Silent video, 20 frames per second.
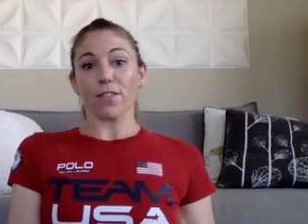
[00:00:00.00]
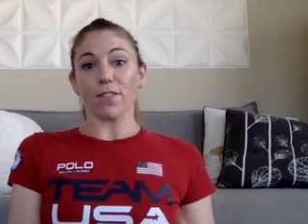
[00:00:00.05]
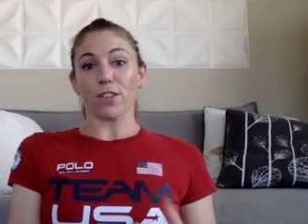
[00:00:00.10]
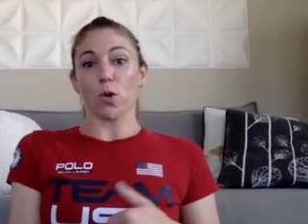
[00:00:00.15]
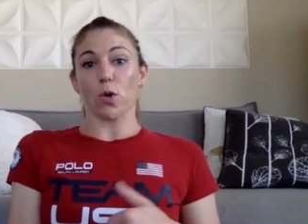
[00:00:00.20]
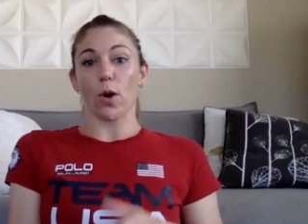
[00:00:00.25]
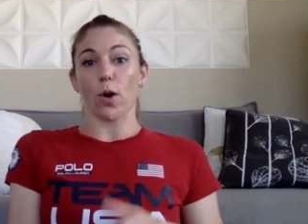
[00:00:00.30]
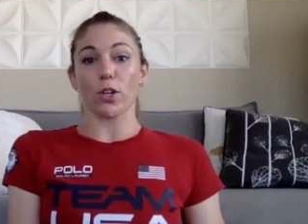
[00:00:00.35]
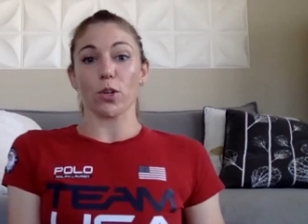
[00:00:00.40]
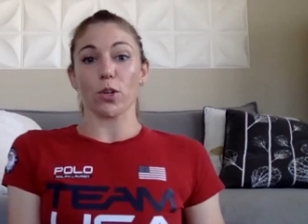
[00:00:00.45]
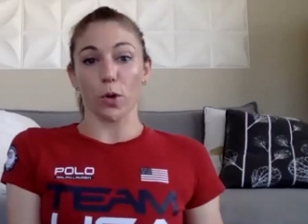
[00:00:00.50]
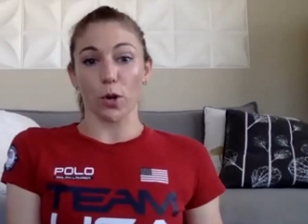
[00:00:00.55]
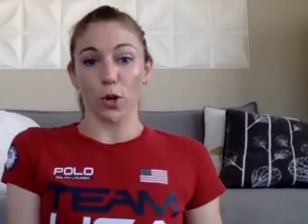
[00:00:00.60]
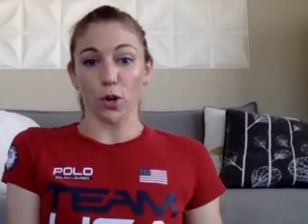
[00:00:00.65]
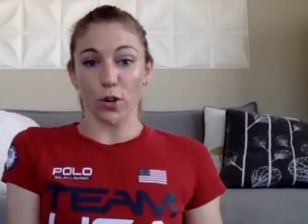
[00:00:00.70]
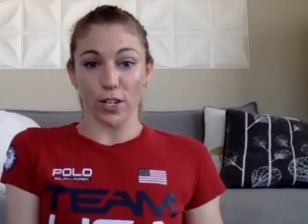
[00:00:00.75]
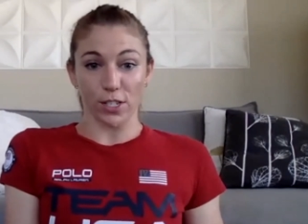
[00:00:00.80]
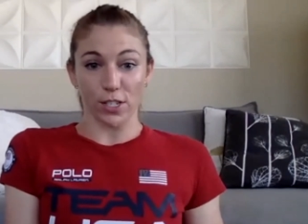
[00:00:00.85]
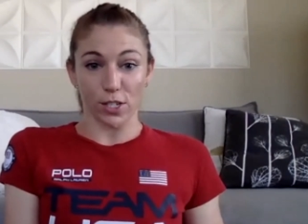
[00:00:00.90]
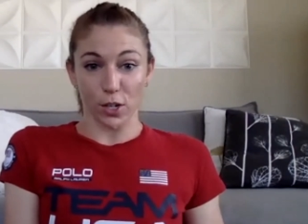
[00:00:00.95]
It's going to
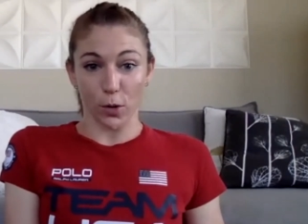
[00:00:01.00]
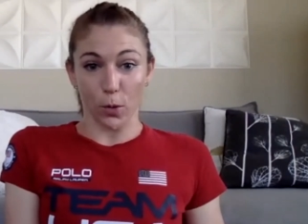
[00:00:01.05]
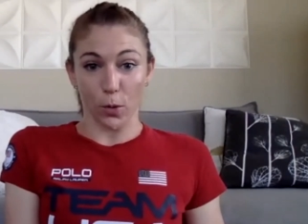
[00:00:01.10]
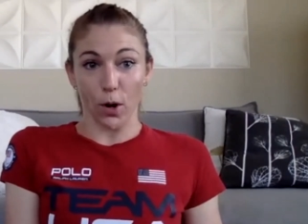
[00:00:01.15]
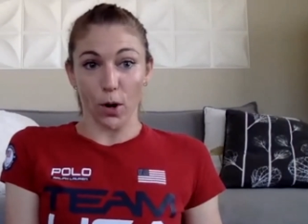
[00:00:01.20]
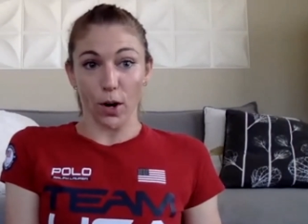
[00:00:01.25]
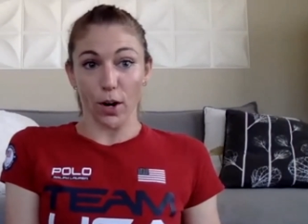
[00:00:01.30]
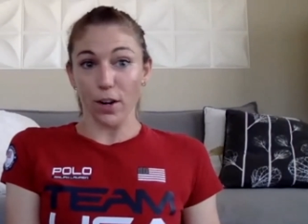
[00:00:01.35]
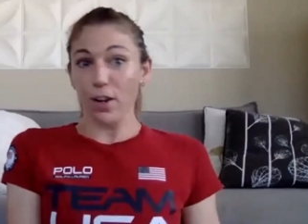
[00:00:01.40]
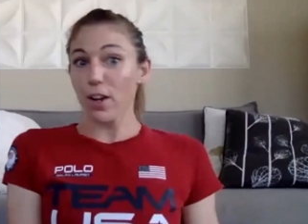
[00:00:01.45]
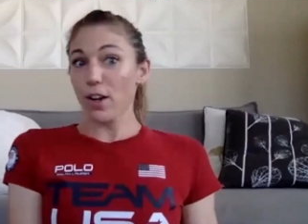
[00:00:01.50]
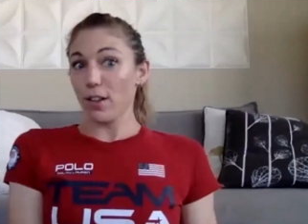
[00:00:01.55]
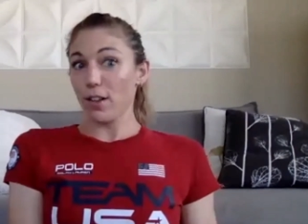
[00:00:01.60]
increase your